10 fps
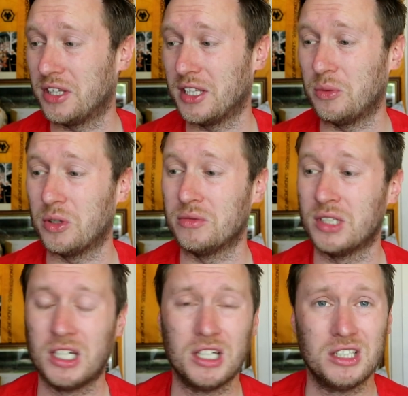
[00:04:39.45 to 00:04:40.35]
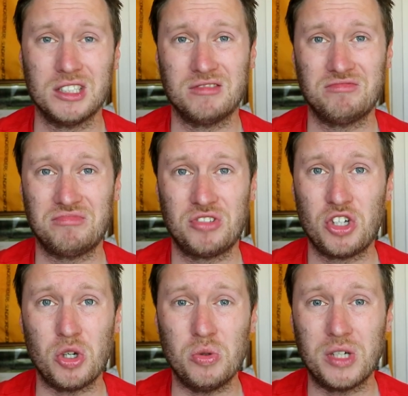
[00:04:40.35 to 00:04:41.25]
I think they won
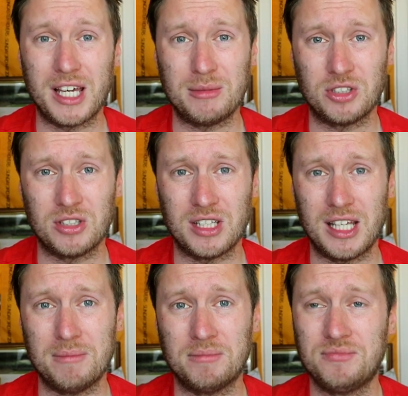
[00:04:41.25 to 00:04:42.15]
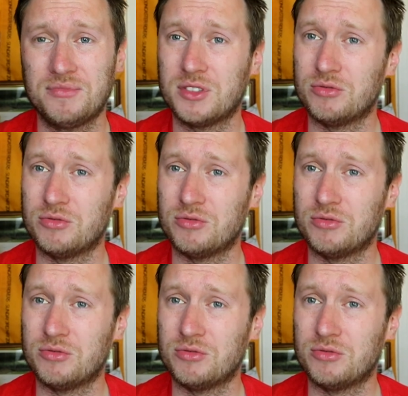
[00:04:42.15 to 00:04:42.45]
two games under him.